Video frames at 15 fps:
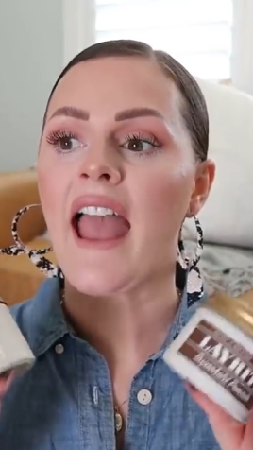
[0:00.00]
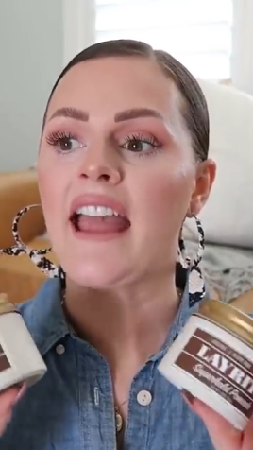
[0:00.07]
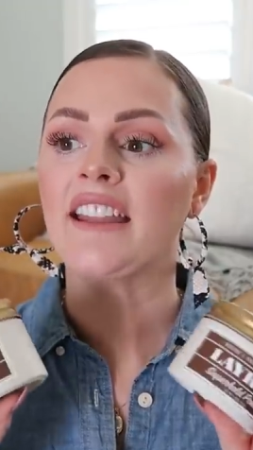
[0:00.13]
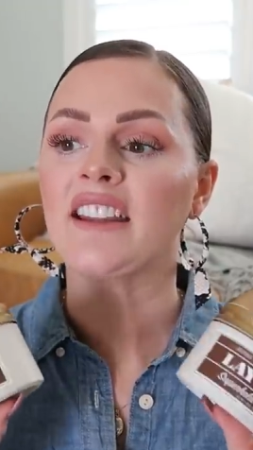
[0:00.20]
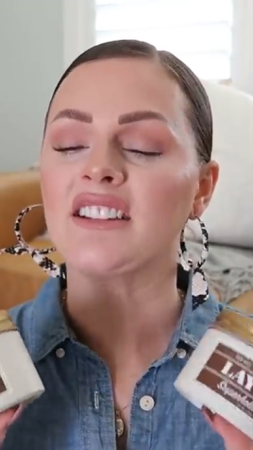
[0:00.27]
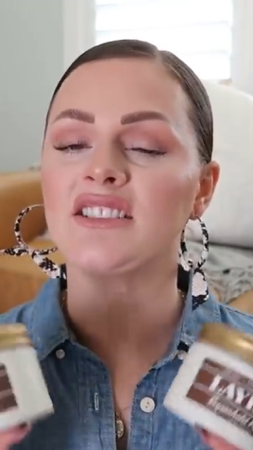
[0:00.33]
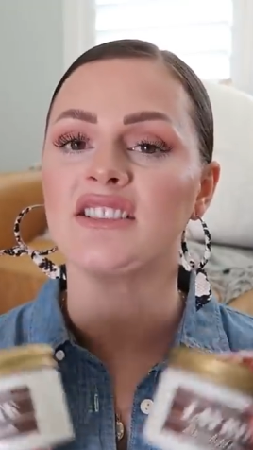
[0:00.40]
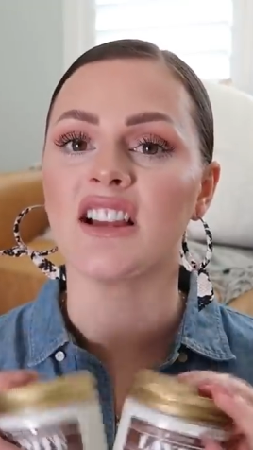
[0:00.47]

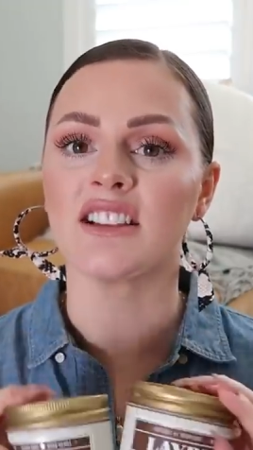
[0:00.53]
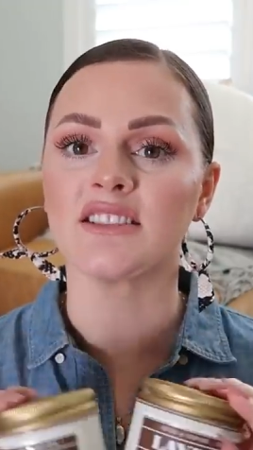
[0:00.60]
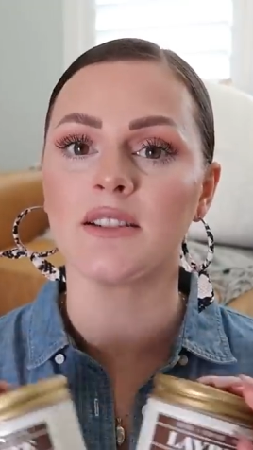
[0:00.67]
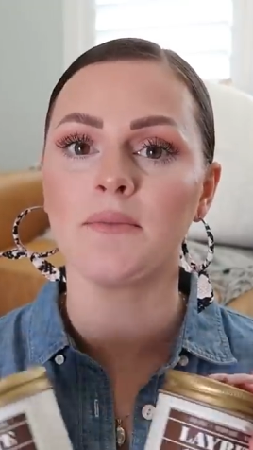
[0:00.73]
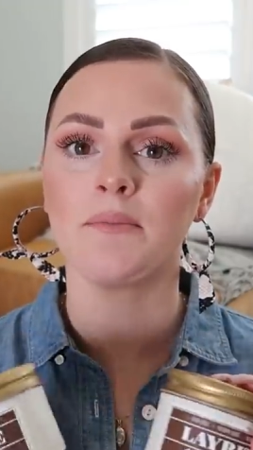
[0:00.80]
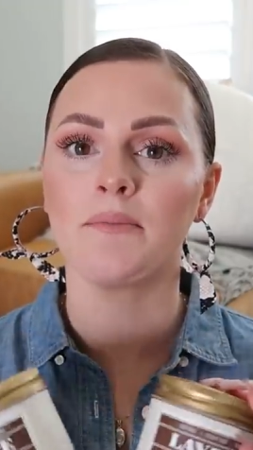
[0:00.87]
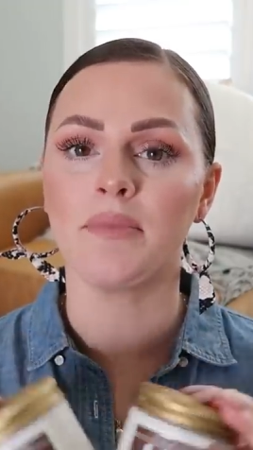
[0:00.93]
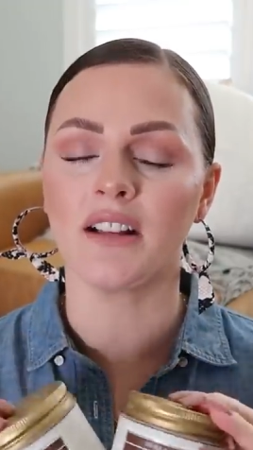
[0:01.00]
and it
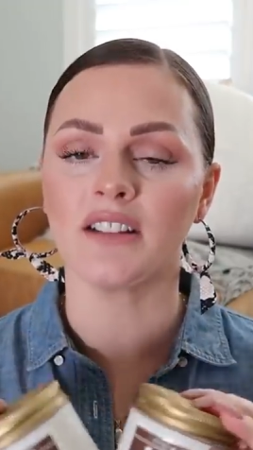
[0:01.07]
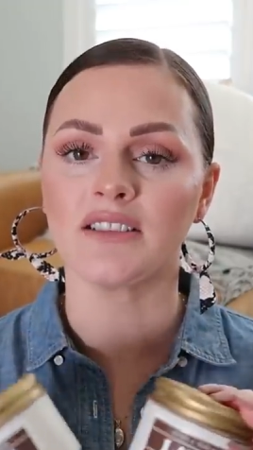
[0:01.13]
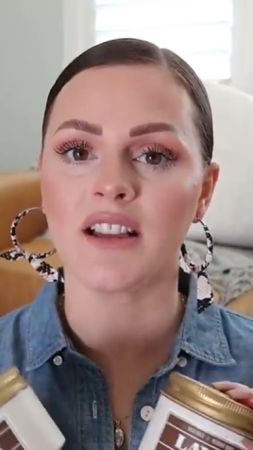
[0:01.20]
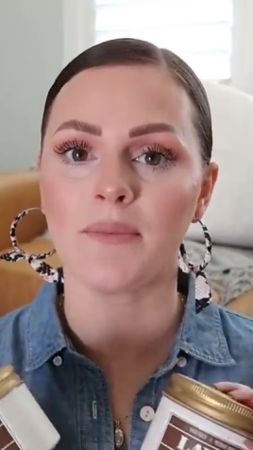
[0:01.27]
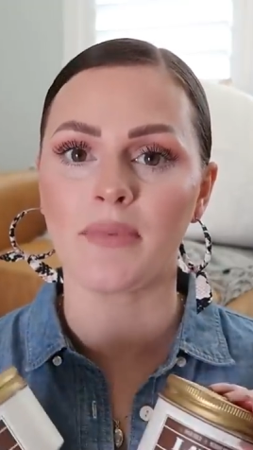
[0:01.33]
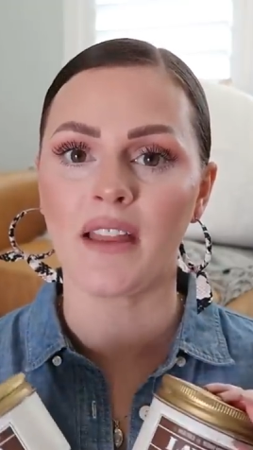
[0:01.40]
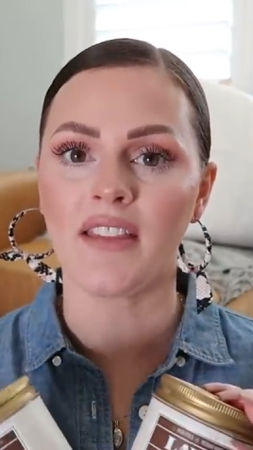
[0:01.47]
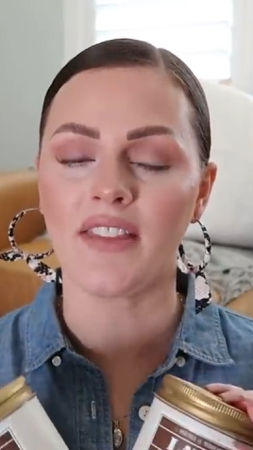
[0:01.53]
doesn't build
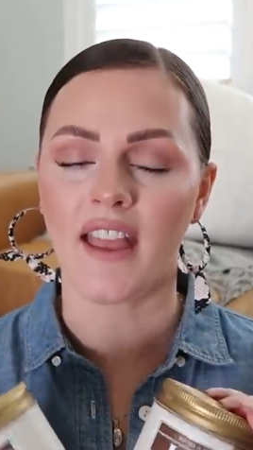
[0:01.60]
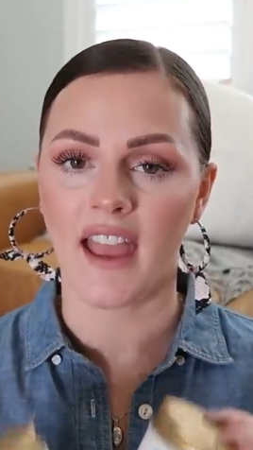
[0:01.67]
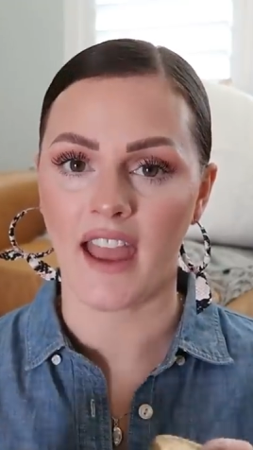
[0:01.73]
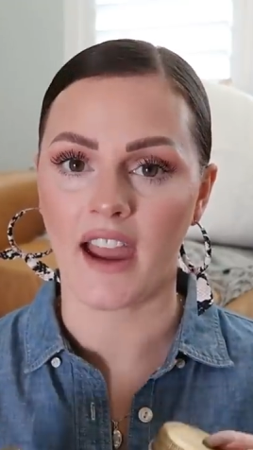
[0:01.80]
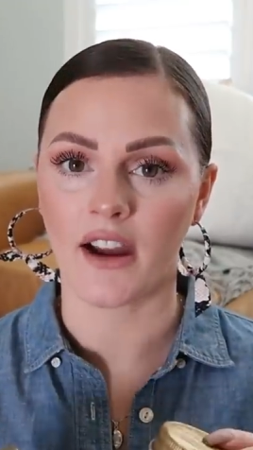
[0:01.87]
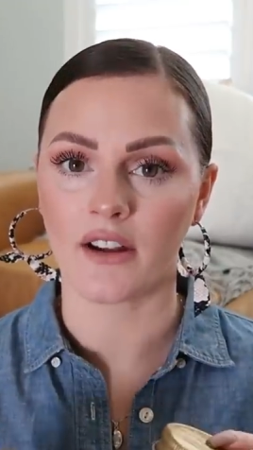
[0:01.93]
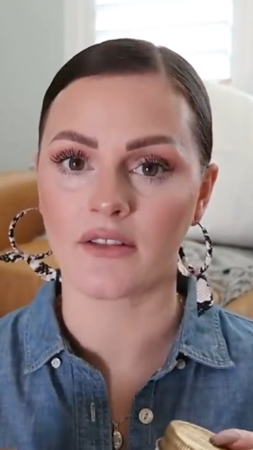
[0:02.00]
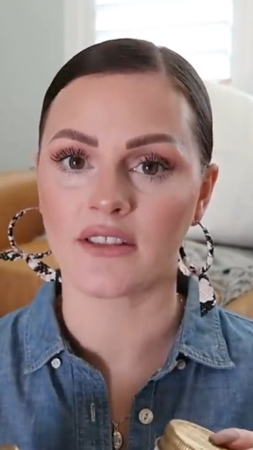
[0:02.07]
up in the
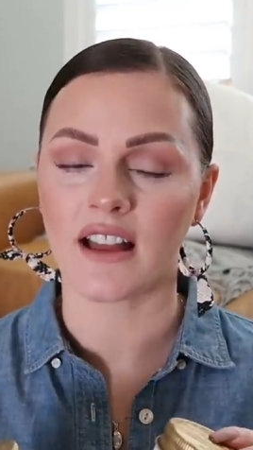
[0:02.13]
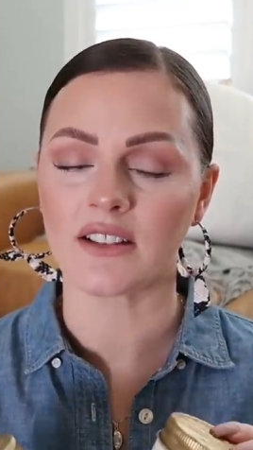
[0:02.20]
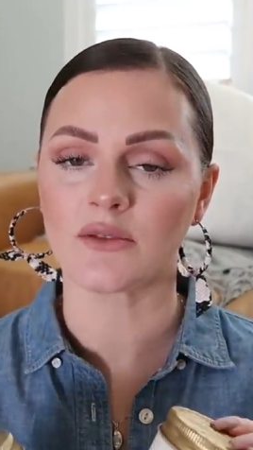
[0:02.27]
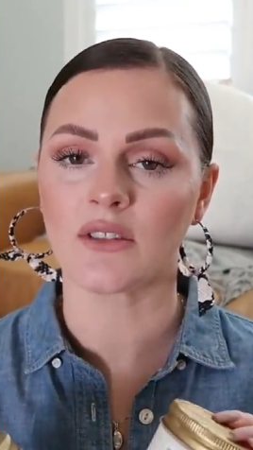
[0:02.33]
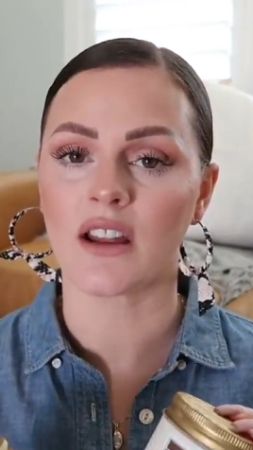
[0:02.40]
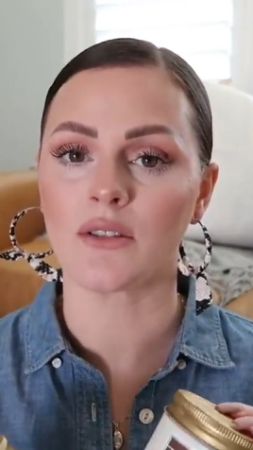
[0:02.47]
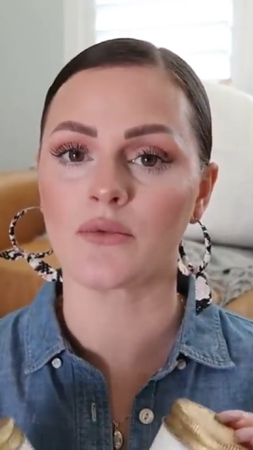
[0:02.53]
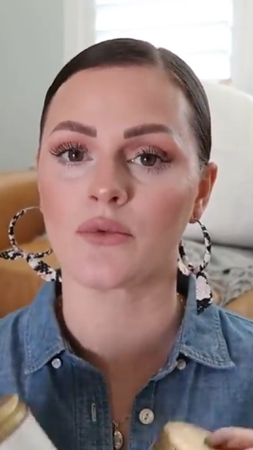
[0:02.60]
hair
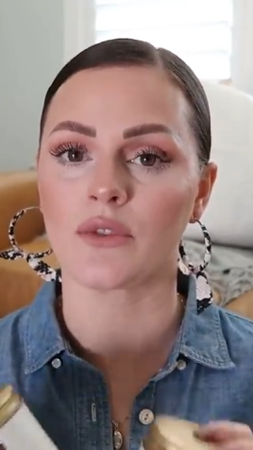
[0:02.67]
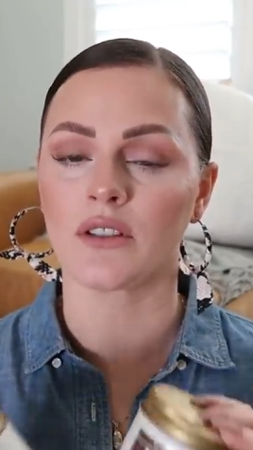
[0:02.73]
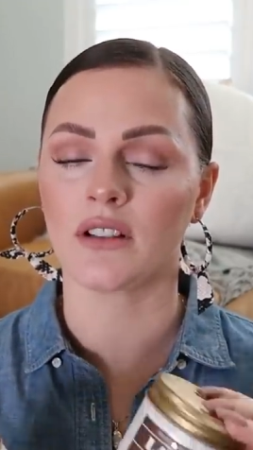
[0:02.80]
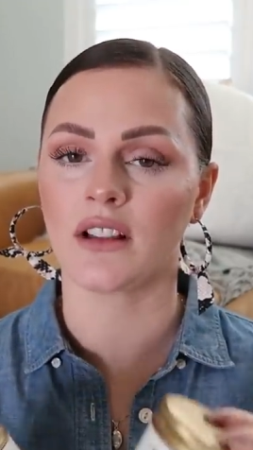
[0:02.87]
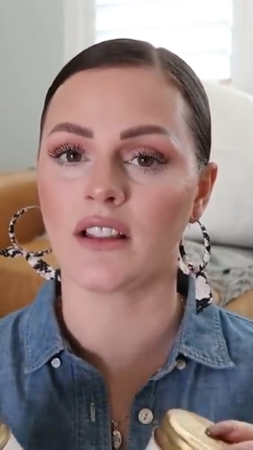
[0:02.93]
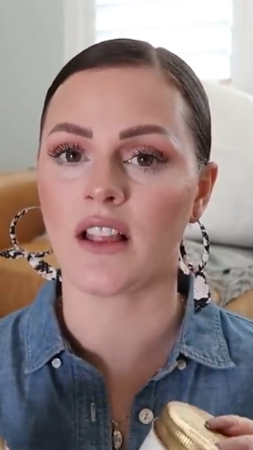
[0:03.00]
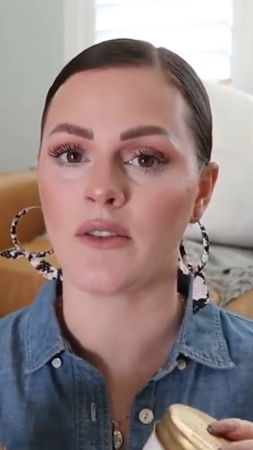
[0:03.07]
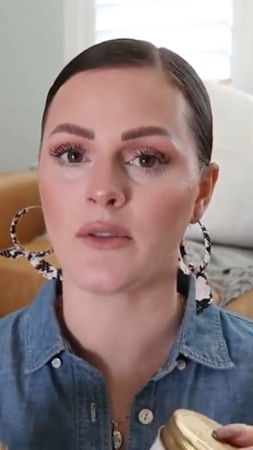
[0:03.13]
that's what i
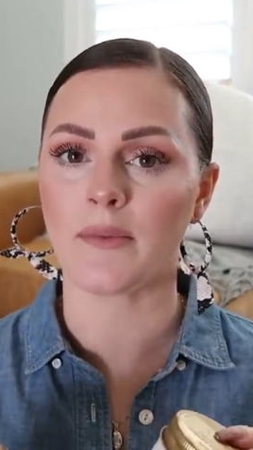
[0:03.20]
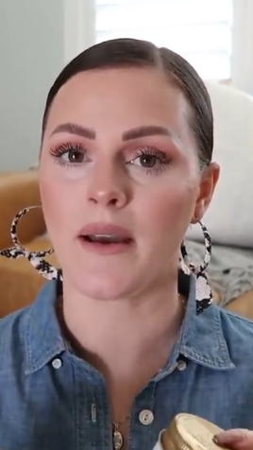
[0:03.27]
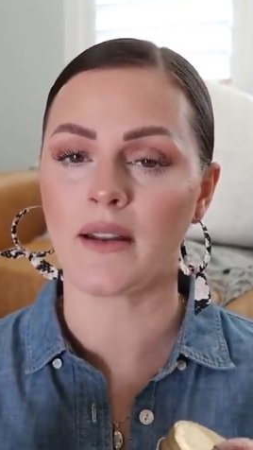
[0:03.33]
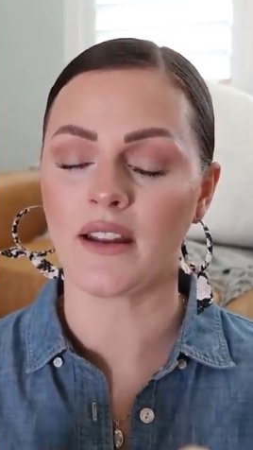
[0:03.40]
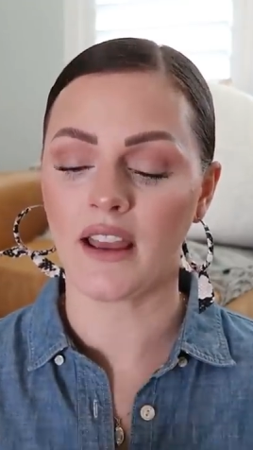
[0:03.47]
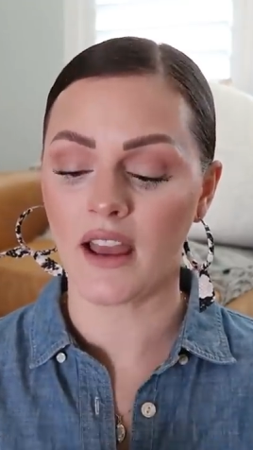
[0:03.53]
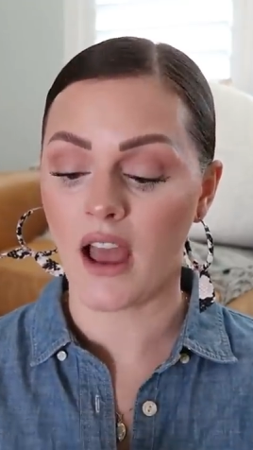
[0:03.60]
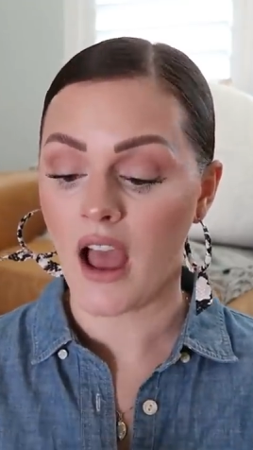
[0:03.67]
really love
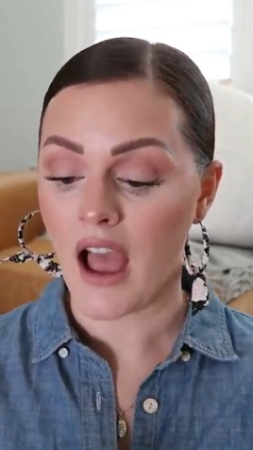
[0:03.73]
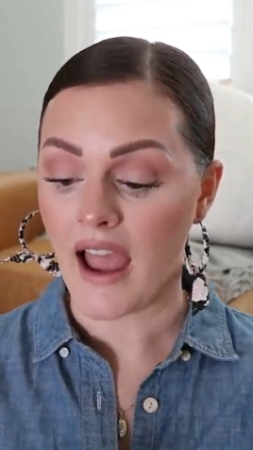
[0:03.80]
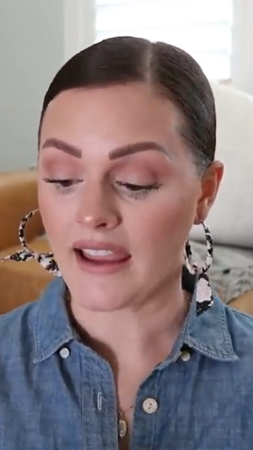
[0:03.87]
about it